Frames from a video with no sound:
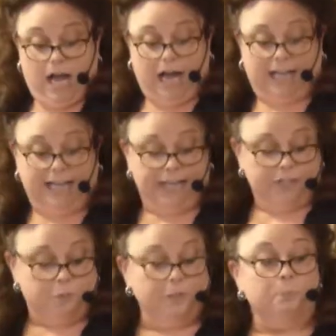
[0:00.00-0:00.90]
I
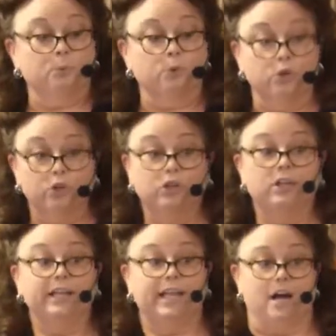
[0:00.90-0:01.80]
need to be
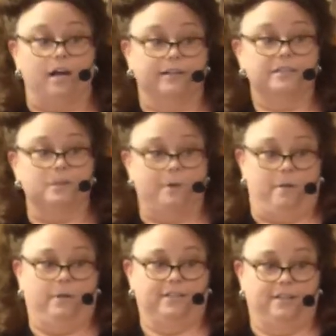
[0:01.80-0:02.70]
brutally honest
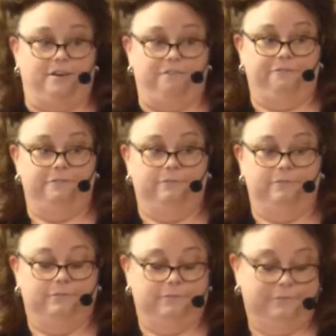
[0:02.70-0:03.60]
about myself.
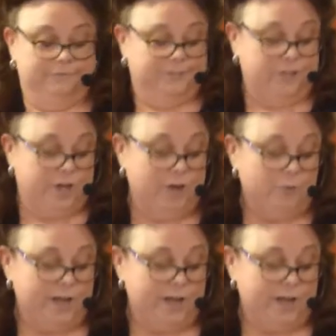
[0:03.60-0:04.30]
So get